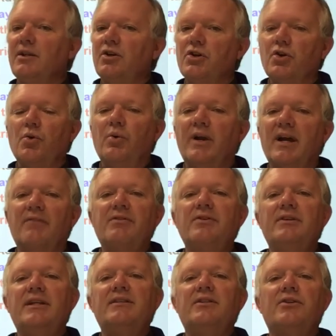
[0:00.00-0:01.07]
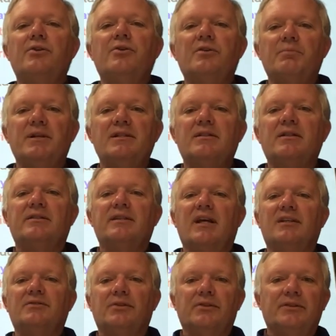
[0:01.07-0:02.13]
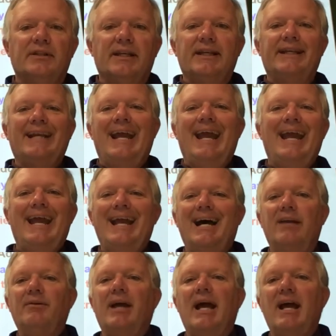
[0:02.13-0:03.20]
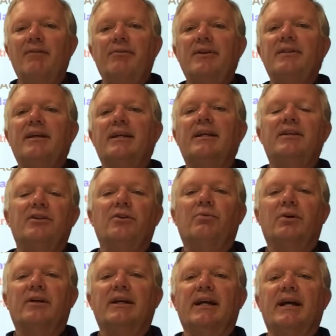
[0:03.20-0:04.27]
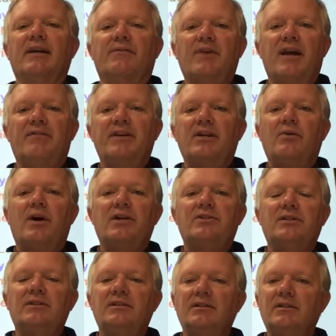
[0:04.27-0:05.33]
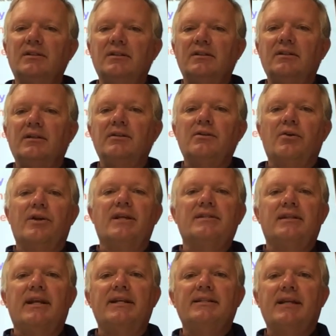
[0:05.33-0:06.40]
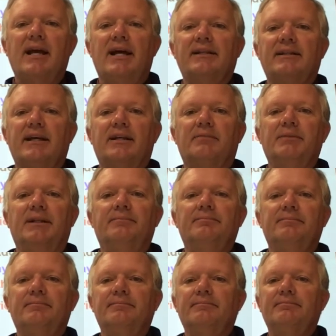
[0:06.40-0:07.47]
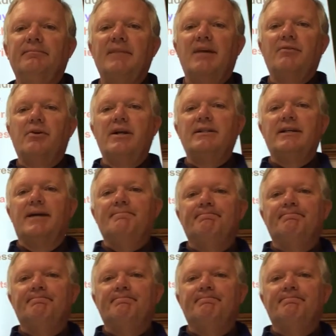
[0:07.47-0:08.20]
Do whatever you need to do to be successful, get an A on everything that you're working on. If you have any questions, don't hesitate to contact me. Have a great day.